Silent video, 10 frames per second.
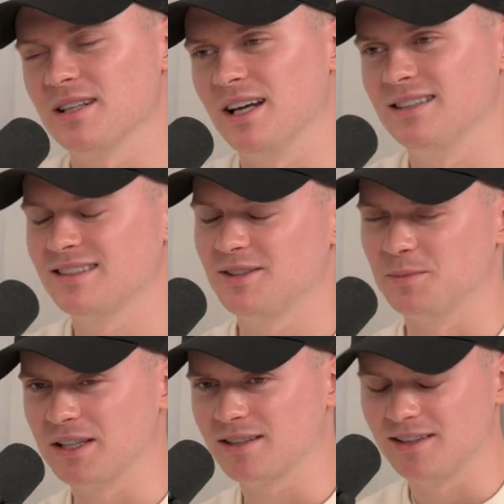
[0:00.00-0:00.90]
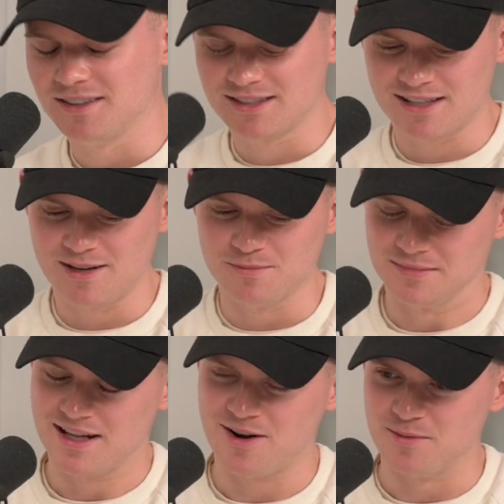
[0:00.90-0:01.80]
said. Oh my god, I'm
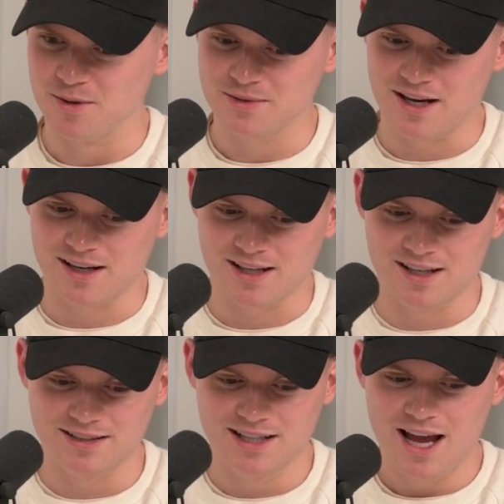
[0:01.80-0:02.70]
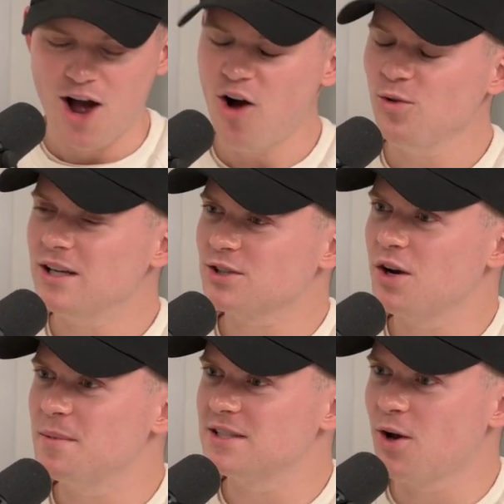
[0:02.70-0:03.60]
now I'm upset again. Oh, that's
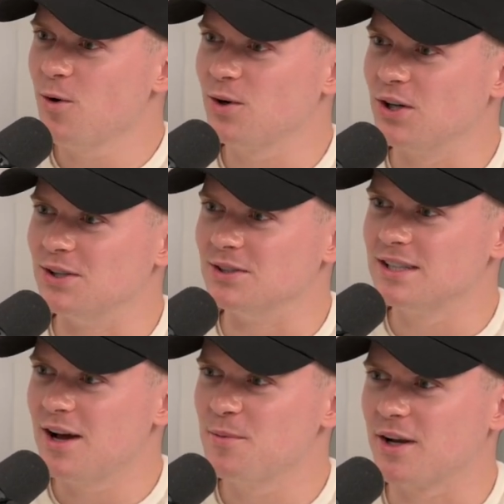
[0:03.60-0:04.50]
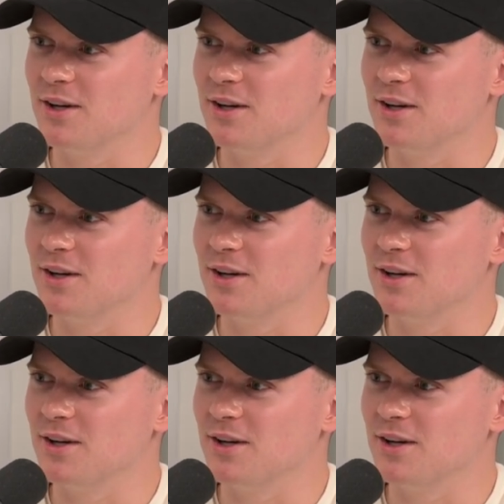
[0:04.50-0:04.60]
going to be so good. That'll be